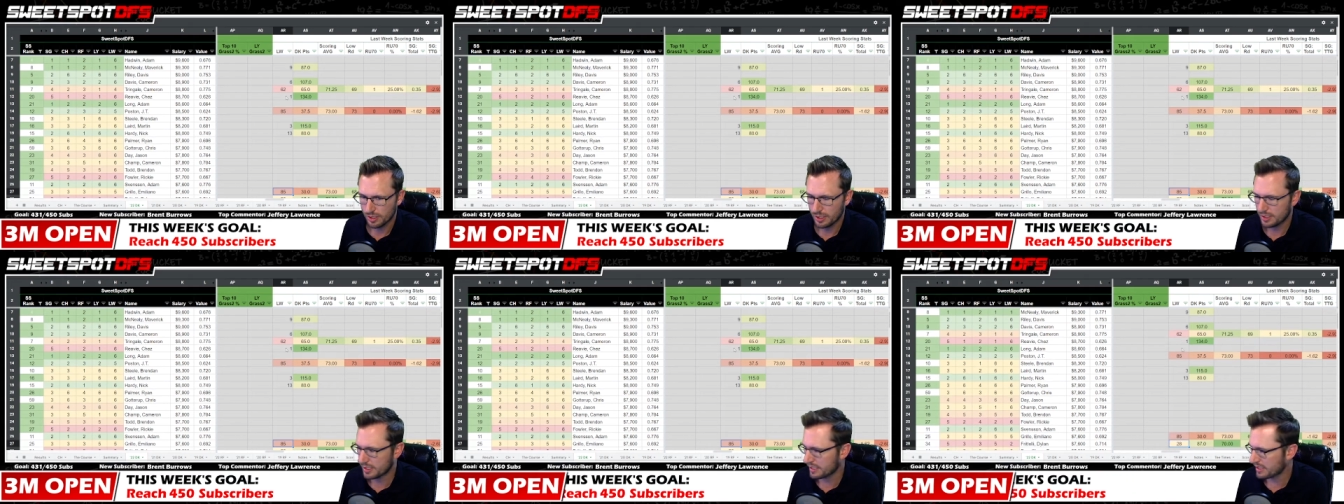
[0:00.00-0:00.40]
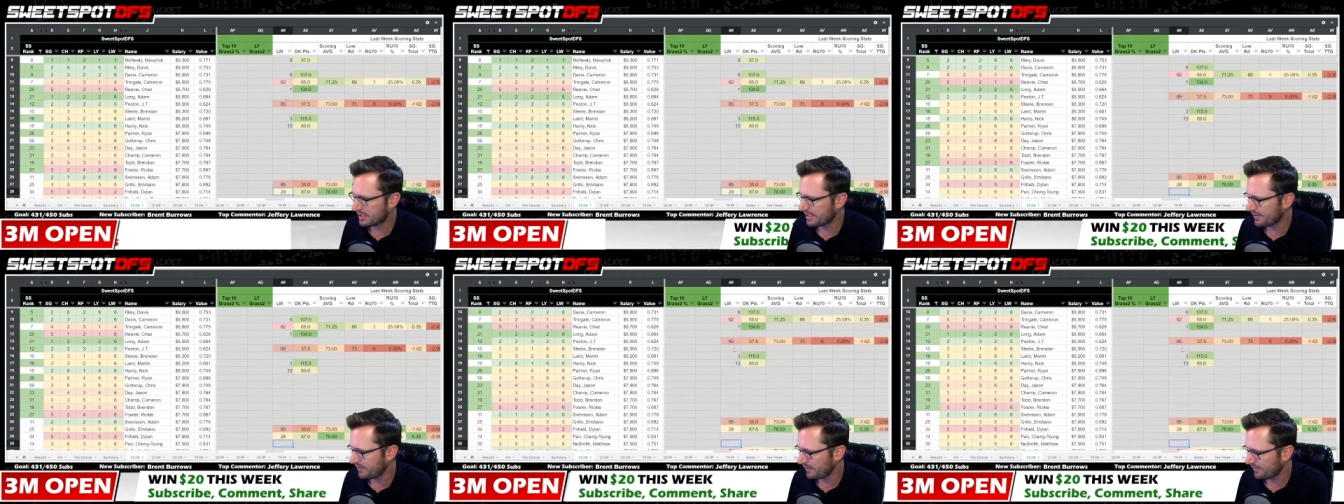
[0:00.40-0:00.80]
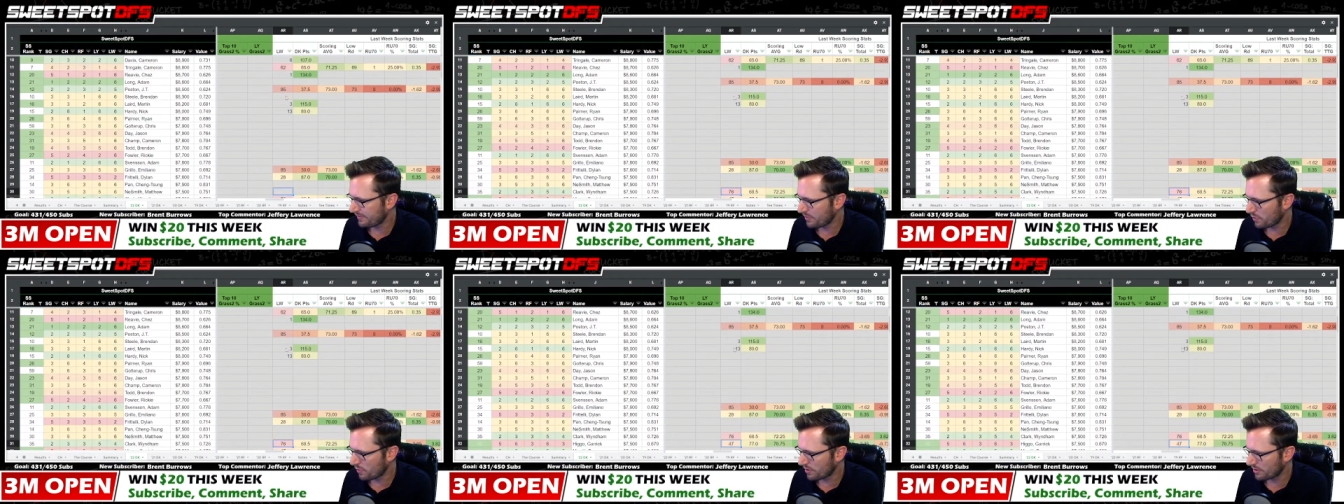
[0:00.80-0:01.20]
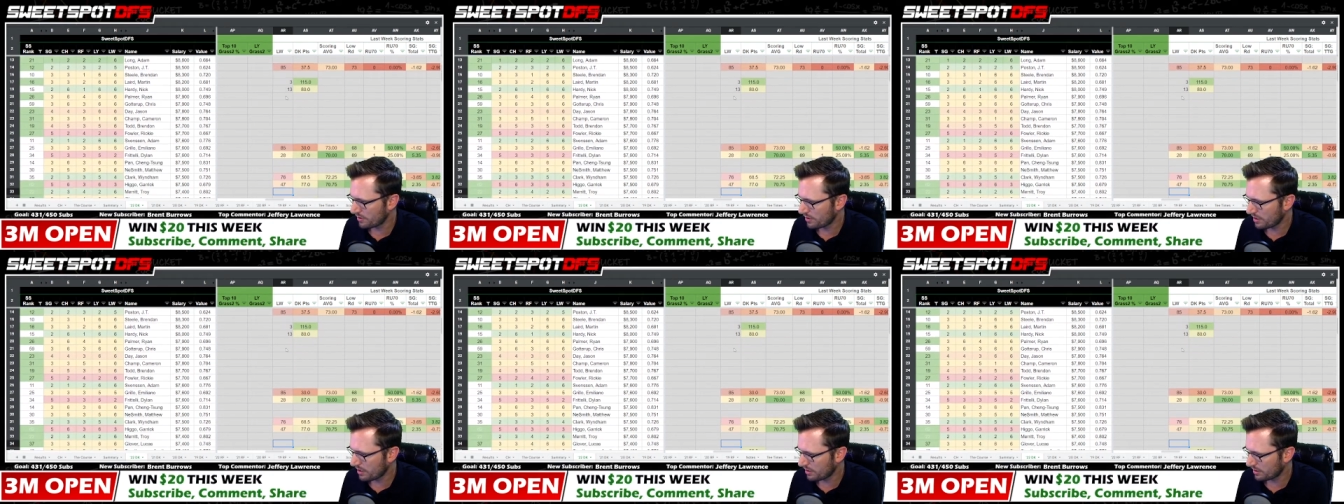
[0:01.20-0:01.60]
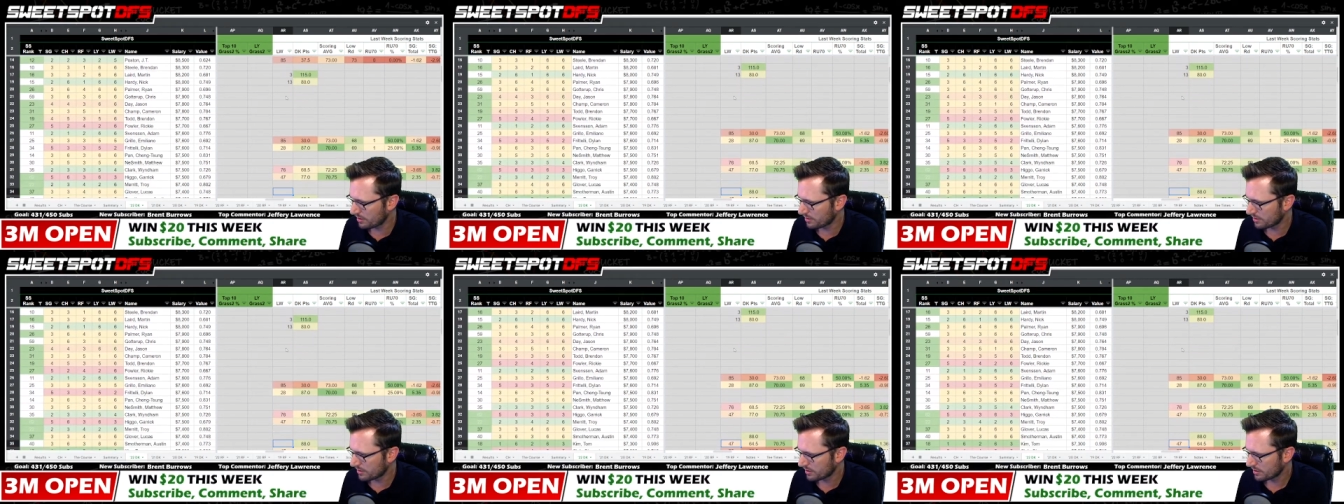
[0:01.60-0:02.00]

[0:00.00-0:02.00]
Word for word: That's $7,400.